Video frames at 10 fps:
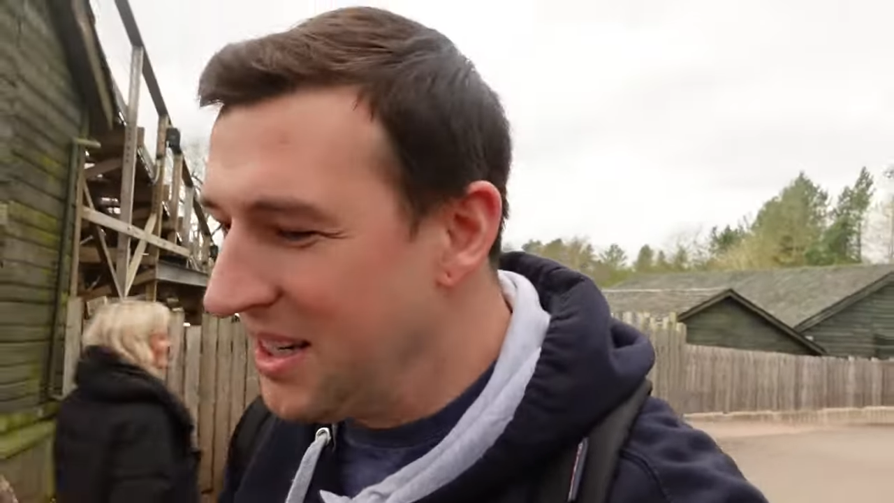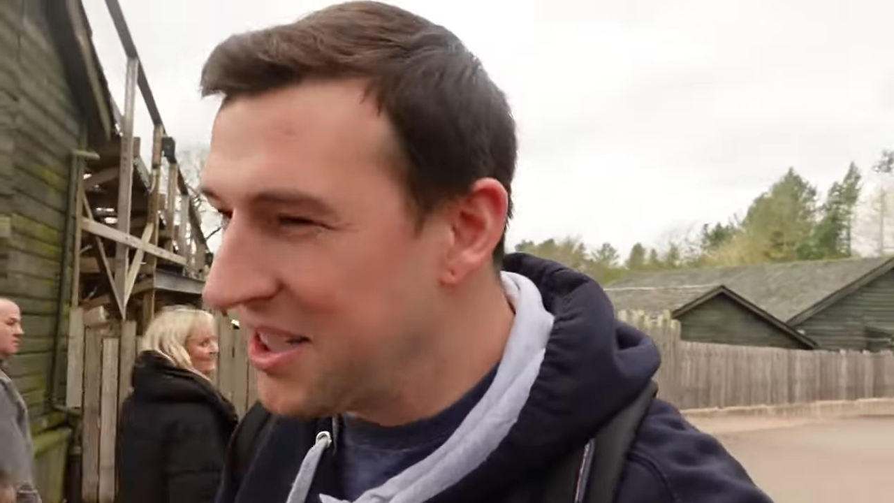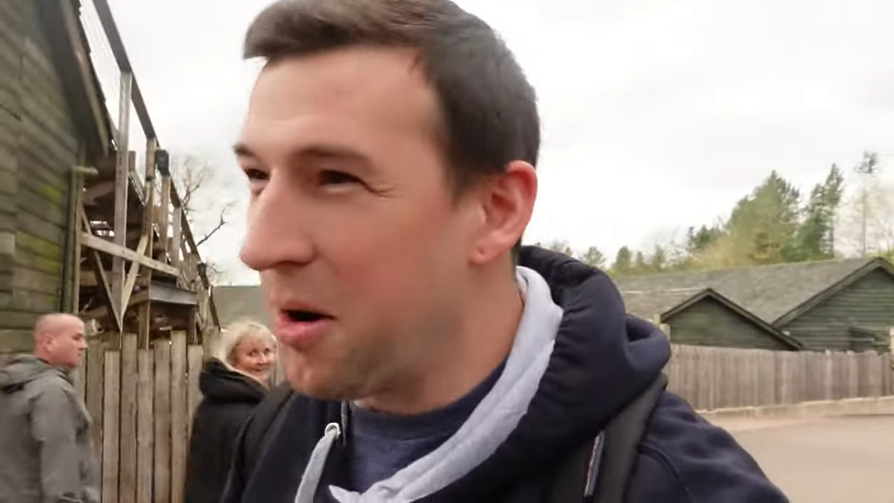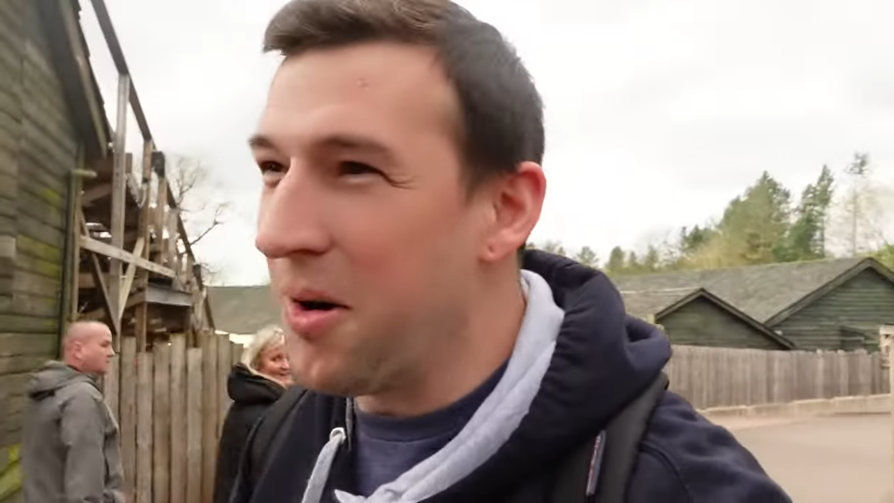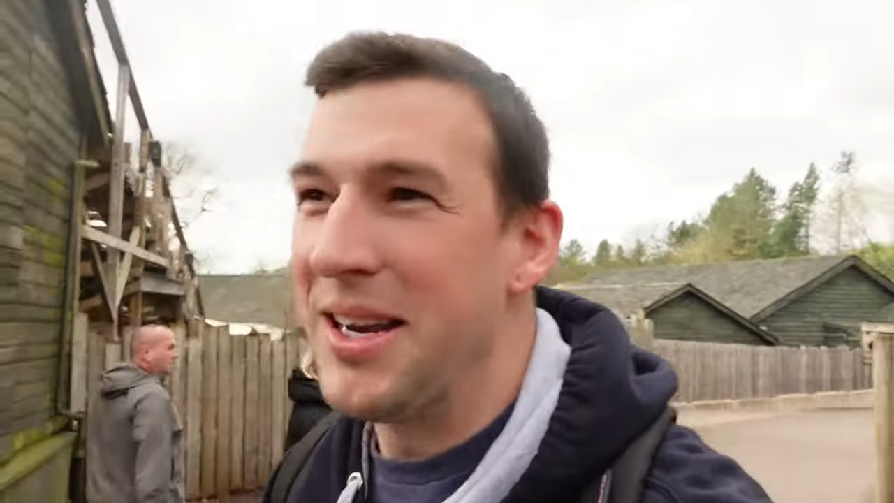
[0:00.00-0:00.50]

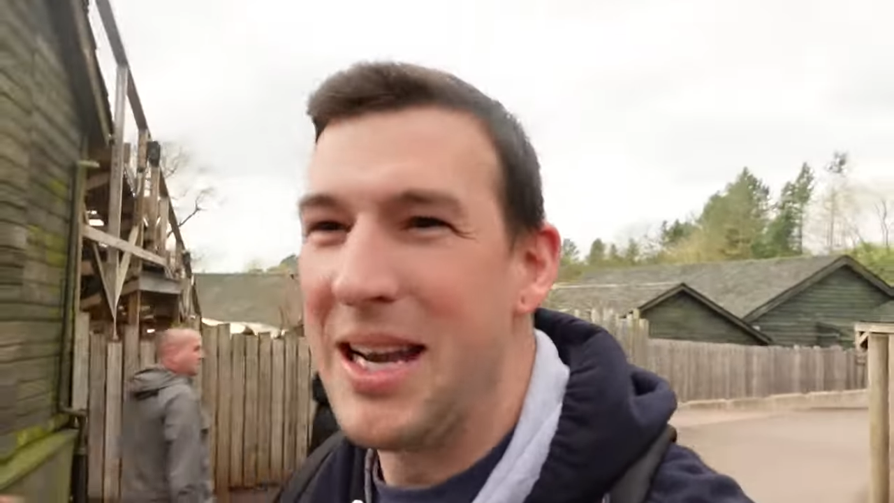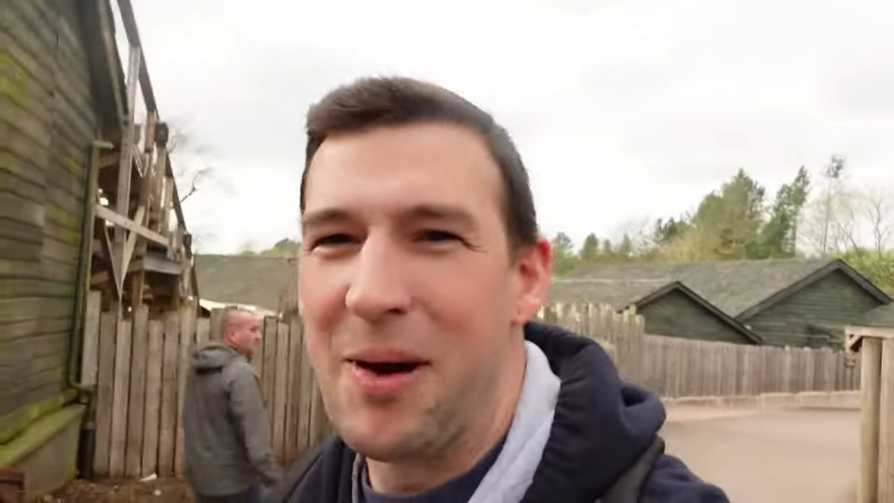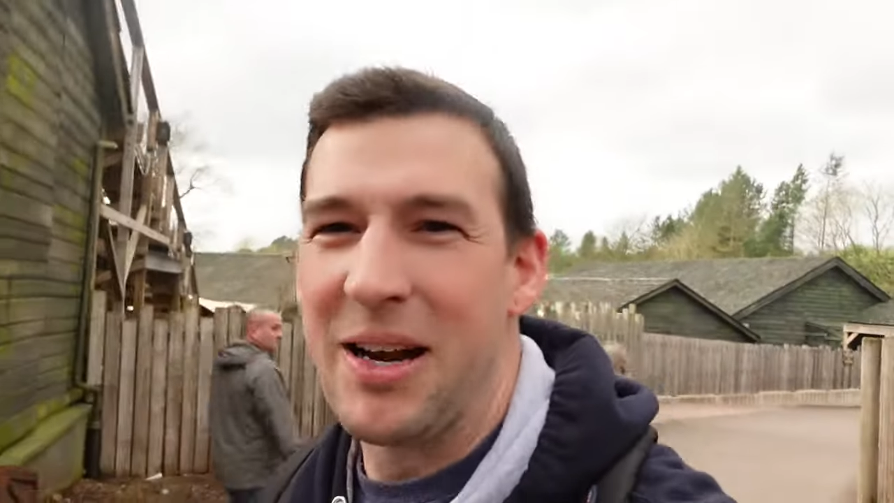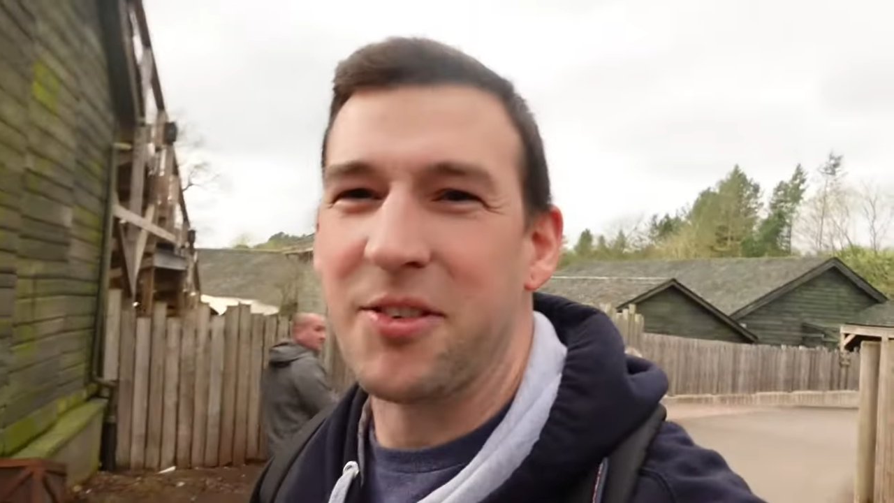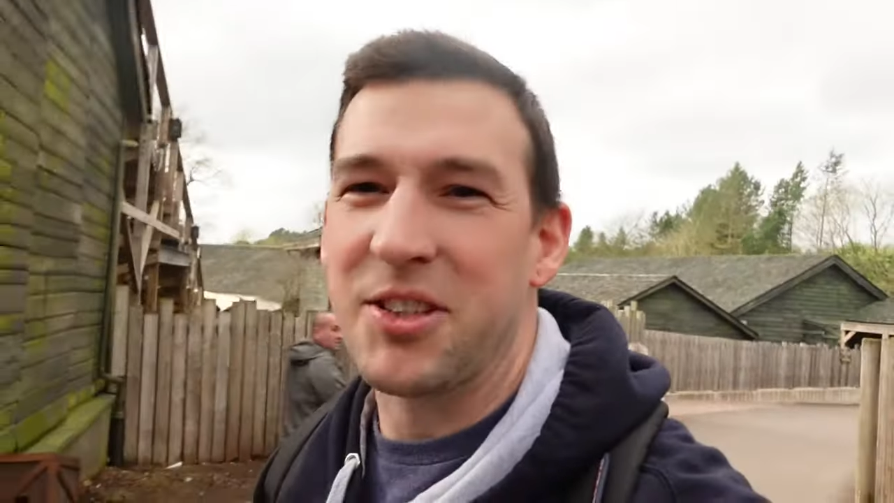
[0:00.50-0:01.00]
so now we're
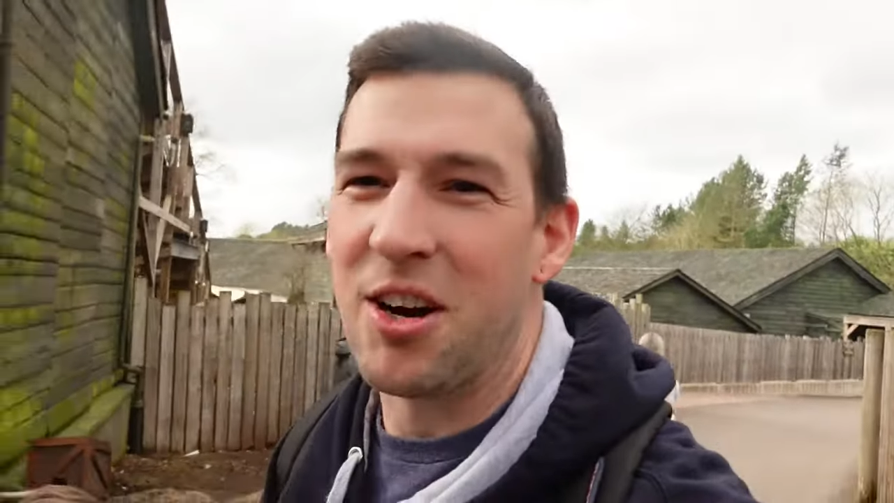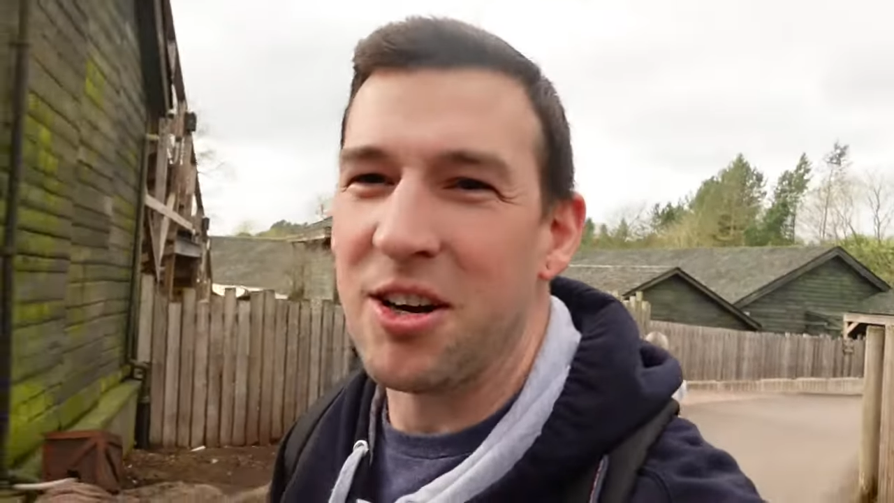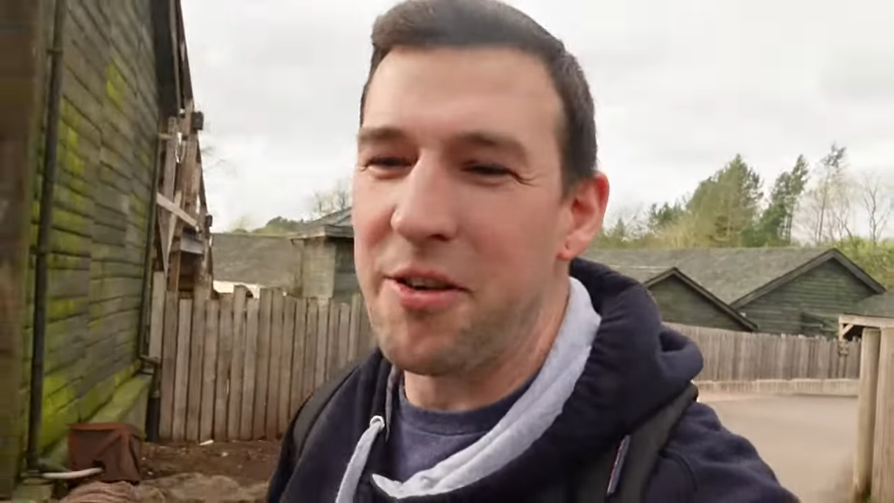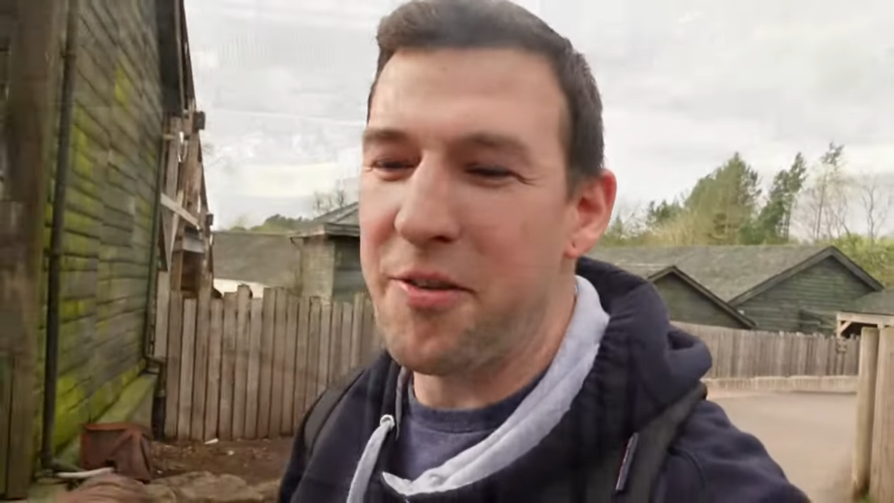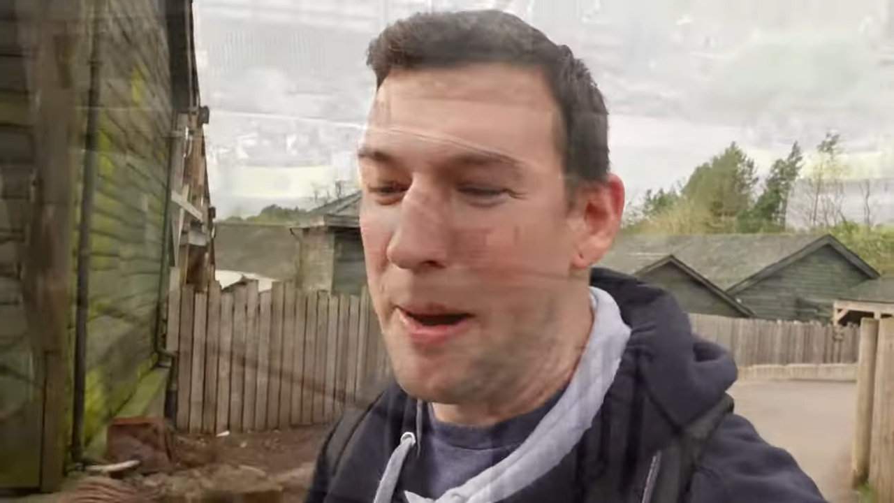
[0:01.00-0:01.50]
heading off to Congo
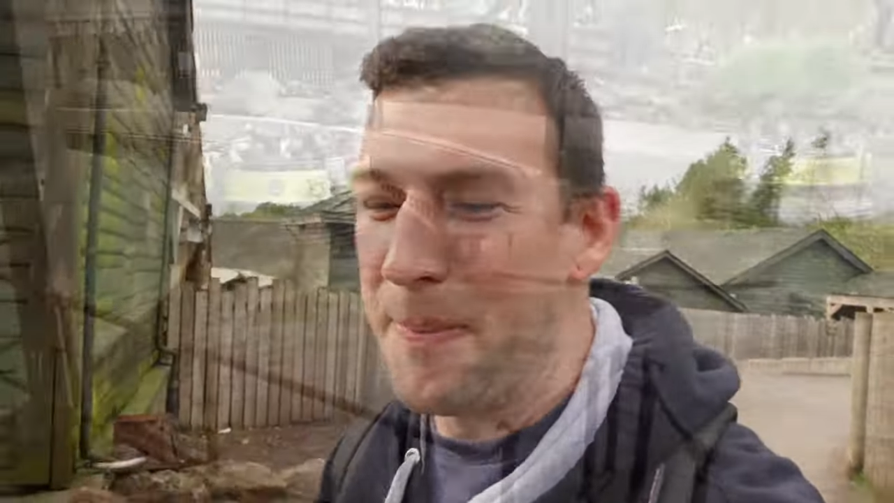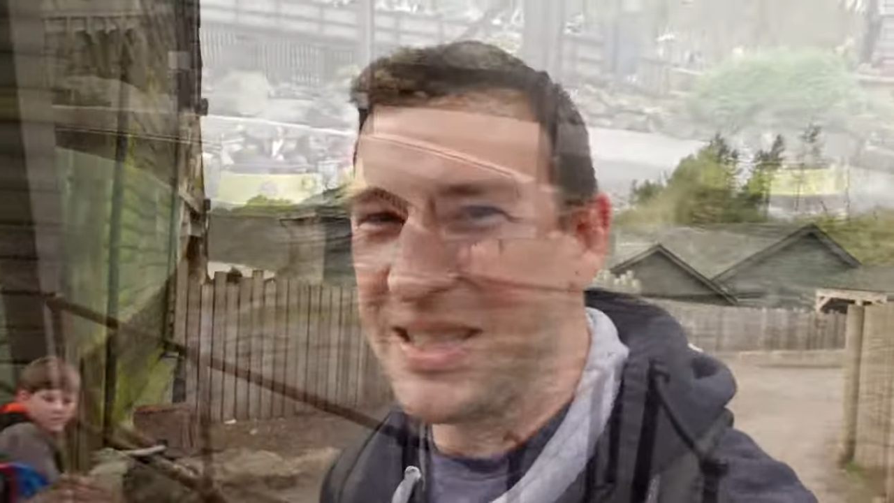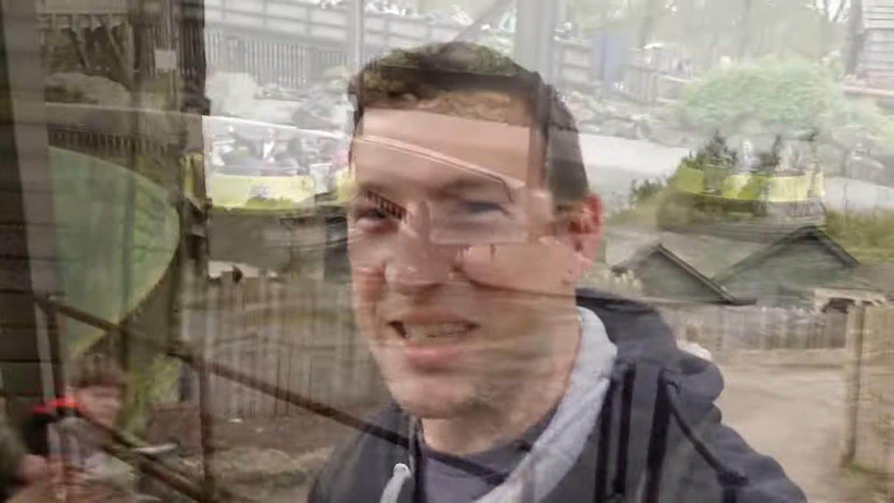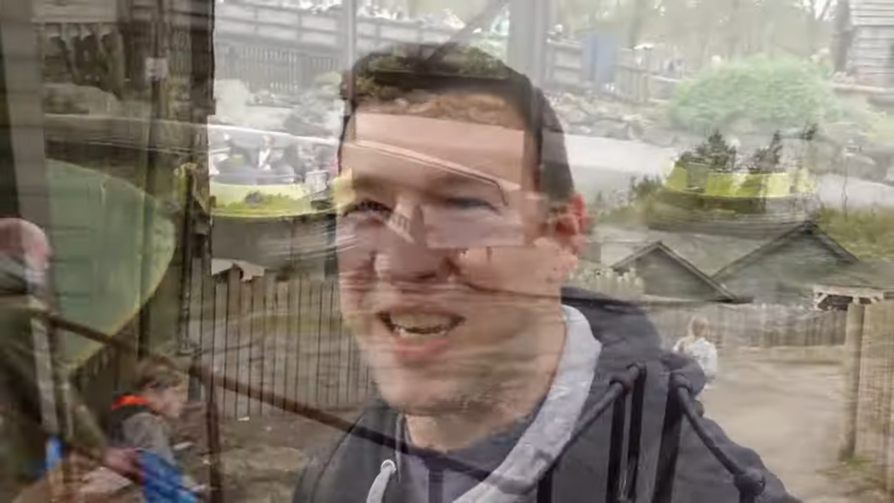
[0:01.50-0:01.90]
River Rapids, let's